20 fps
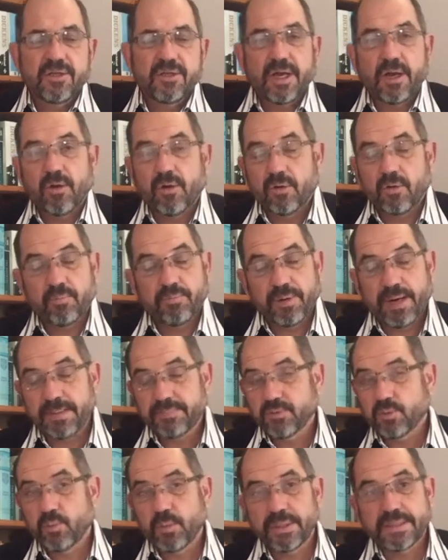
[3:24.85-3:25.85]
or
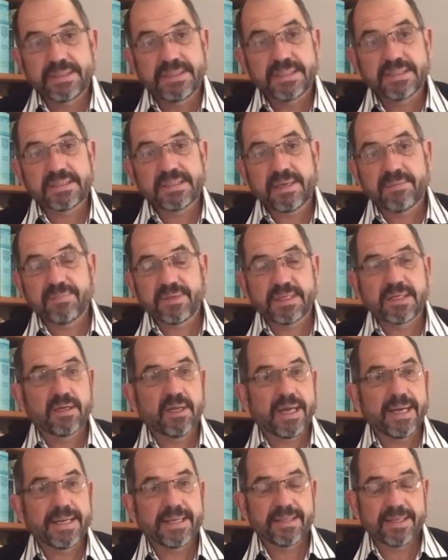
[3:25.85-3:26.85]
perhaps witness something
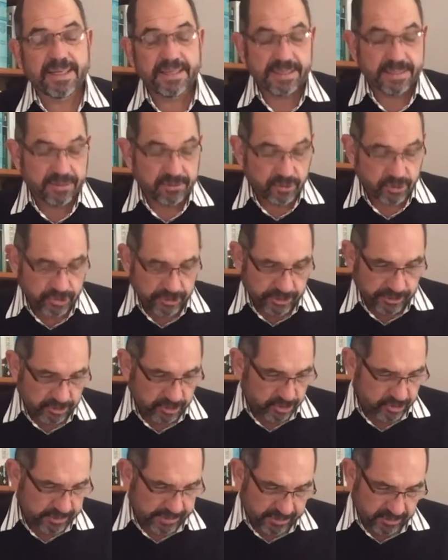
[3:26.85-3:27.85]
like that in a
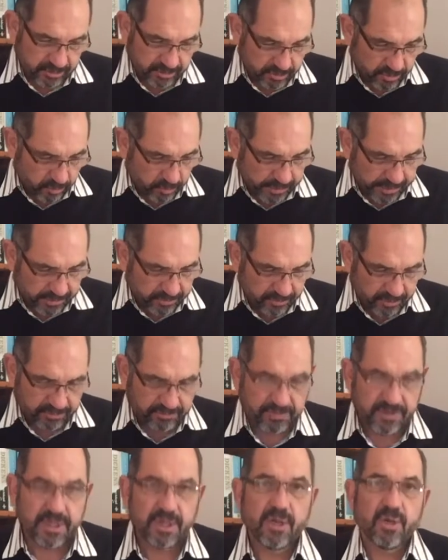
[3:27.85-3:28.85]
church that you're aware
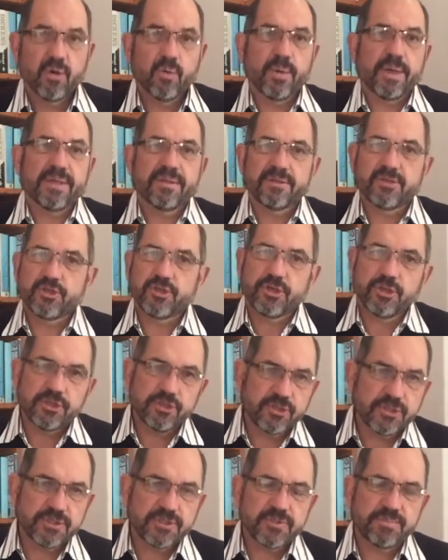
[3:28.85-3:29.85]
of, where the
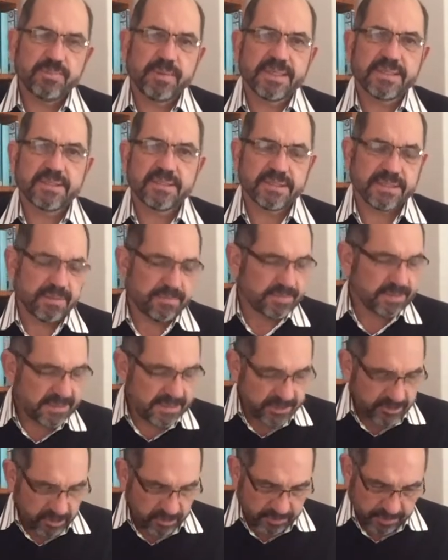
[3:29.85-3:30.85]
church is split, some
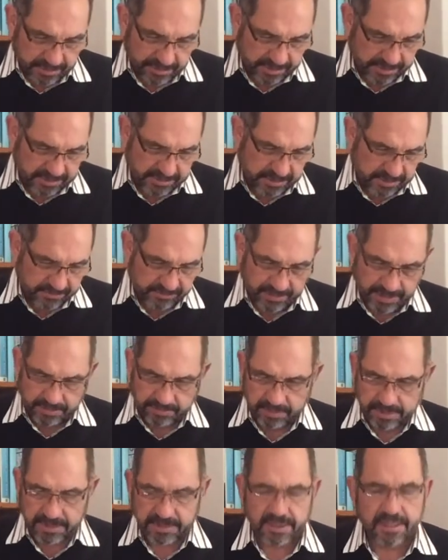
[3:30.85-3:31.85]
terrible things that have
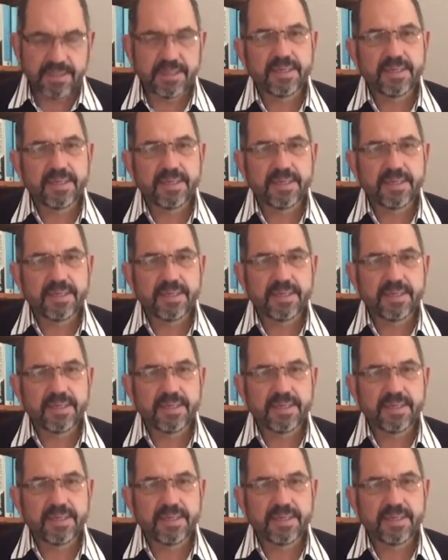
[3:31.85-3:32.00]
happened.